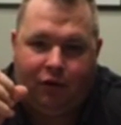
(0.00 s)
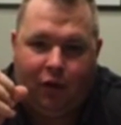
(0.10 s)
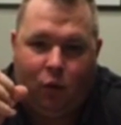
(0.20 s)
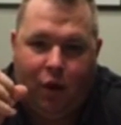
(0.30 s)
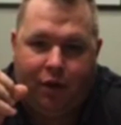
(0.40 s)
without
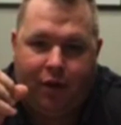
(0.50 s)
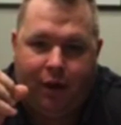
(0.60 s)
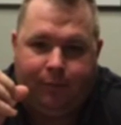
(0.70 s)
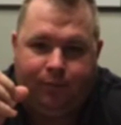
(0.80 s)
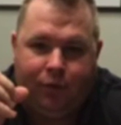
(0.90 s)
being focused
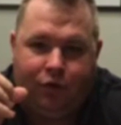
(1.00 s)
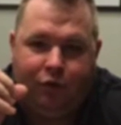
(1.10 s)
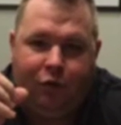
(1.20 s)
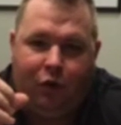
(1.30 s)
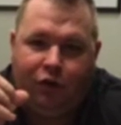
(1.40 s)
on one
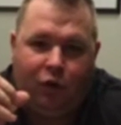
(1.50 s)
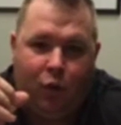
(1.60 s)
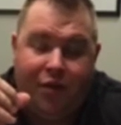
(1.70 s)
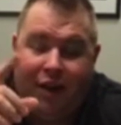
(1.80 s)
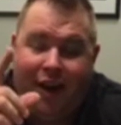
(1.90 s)
thing.
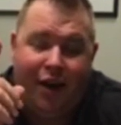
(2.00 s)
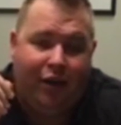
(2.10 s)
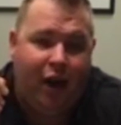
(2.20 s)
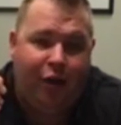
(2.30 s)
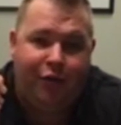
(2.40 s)
So focus
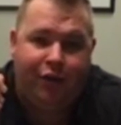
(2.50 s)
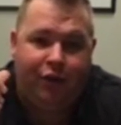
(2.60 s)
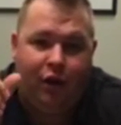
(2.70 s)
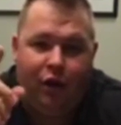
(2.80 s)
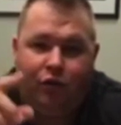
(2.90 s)
on one thing. I
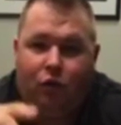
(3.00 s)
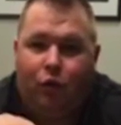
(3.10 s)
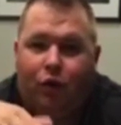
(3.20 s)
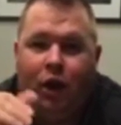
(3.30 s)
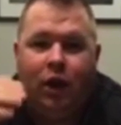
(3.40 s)
don't care if it's
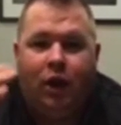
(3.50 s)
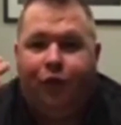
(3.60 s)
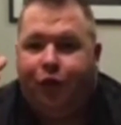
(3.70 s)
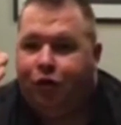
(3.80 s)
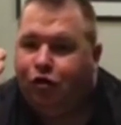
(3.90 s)
nuts
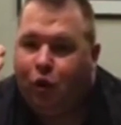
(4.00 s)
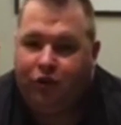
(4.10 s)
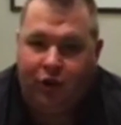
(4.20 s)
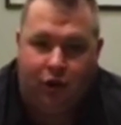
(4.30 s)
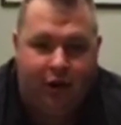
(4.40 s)
or
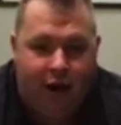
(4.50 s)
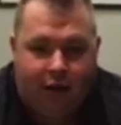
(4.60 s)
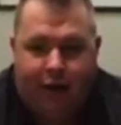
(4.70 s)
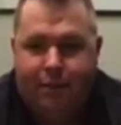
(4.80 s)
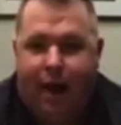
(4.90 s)
if you're a
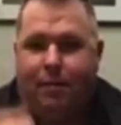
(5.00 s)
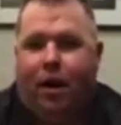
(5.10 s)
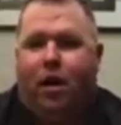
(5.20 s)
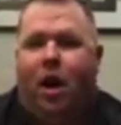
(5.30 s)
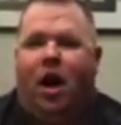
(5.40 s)
short sale
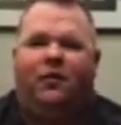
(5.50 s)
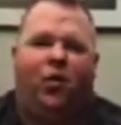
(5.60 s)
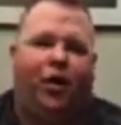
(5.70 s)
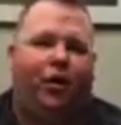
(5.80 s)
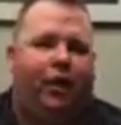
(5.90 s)
king like Matt
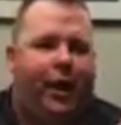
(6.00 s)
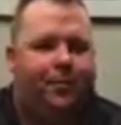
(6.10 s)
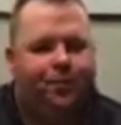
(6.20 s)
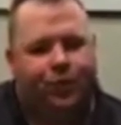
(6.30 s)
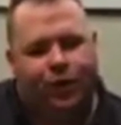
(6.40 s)

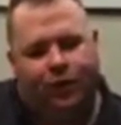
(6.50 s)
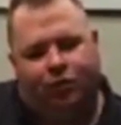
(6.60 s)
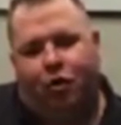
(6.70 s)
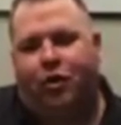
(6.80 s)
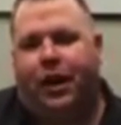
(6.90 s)
Marinoff or you're
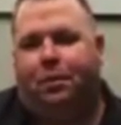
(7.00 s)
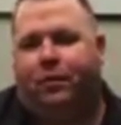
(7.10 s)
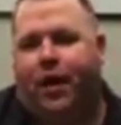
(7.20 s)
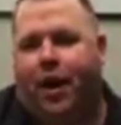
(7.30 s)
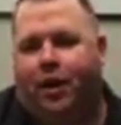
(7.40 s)
a
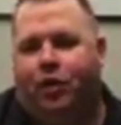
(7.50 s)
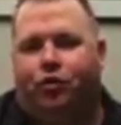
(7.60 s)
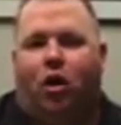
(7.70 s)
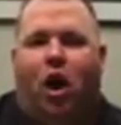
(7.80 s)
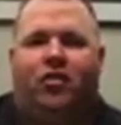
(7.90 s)
turnkey
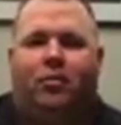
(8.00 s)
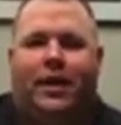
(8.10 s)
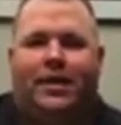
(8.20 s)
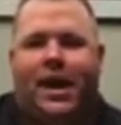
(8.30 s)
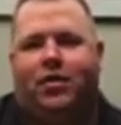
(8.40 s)
provider
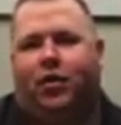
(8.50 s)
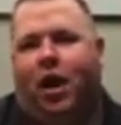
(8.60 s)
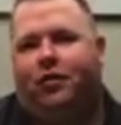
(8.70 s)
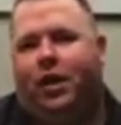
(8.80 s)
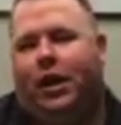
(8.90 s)
who's awesome
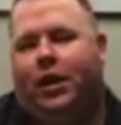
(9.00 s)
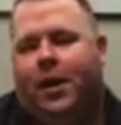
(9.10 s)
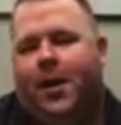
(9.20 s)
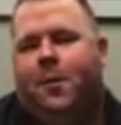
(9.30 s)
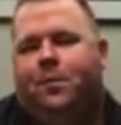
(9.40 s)
like Dan
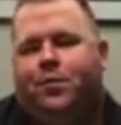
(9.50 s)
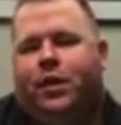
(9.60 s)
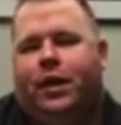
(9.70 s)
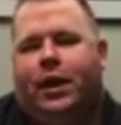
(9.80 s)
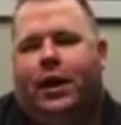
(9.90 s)

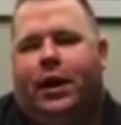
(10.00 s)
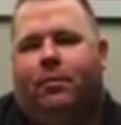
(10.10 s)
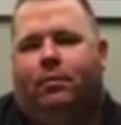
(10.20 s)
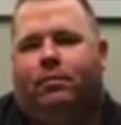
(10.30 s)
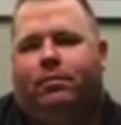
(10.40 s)
Zatofsky.
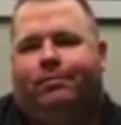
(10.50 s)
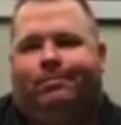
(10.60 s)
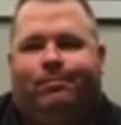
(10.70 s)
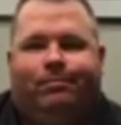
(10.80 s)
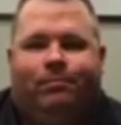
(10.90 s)

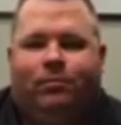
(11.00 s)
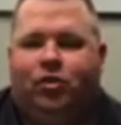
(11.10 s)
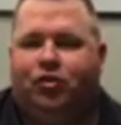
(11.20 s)
Um,